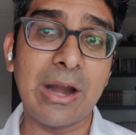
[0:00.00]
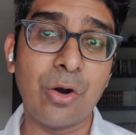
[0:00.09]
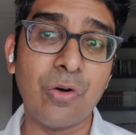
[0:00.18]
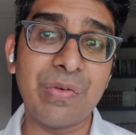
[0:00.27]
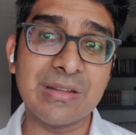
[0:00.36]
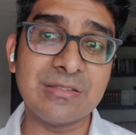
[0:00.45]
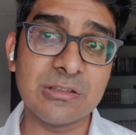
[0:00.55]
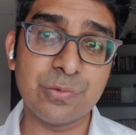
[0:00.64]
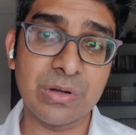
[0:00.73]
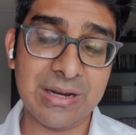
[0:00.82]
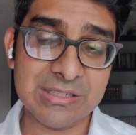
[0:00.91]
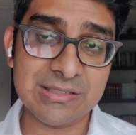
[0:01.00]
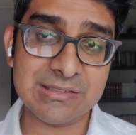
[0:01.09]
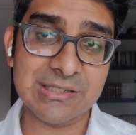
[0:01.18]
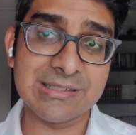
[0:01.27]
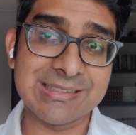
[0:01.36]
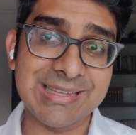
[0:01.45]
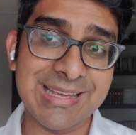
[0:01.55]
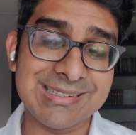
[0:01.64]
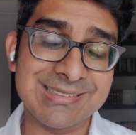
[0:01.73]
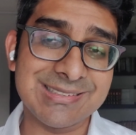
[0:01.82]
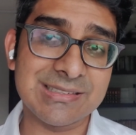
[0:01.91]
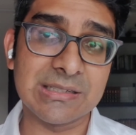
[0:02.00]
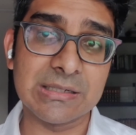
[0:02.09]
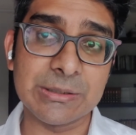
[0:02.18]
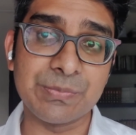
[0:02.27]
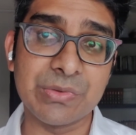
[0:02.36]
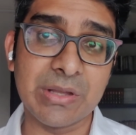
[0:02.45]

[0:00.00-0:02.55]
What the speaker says: offences were registered against the